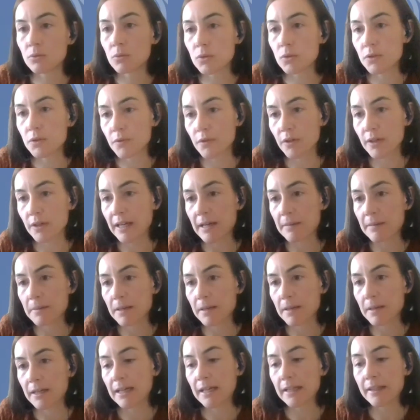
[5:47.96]
Tools4CAP
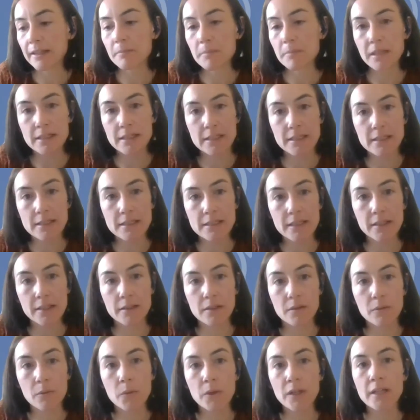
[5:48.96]
Academy, as I said,
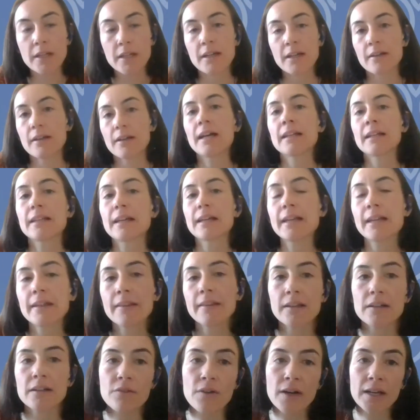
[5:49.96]
we are at
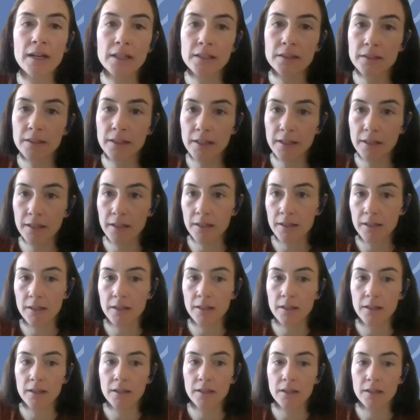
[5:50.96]
AEIDL running
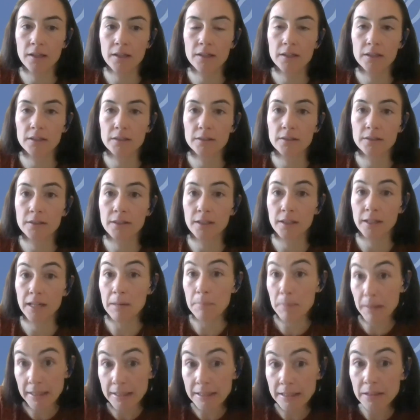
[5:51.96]
the
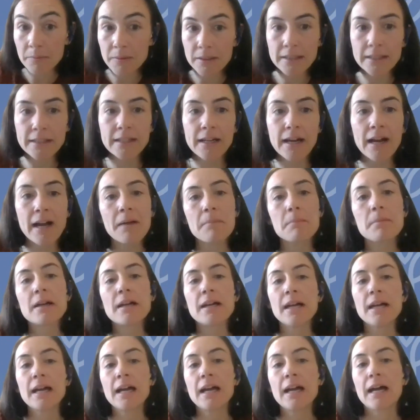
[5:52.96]
capacity building hub,
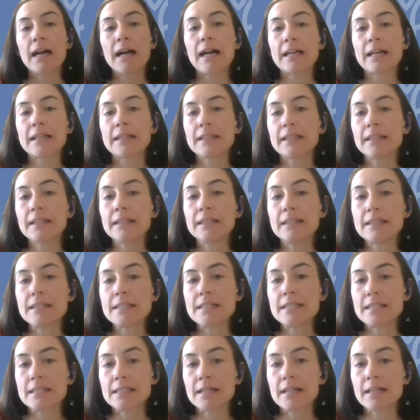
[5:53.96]
and it
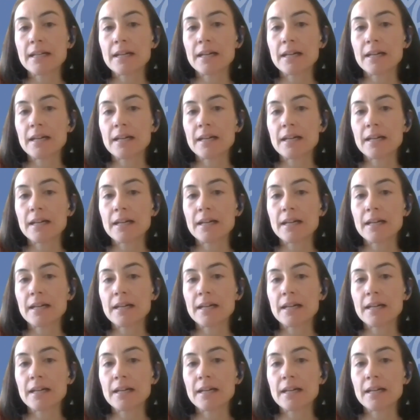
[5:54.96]
is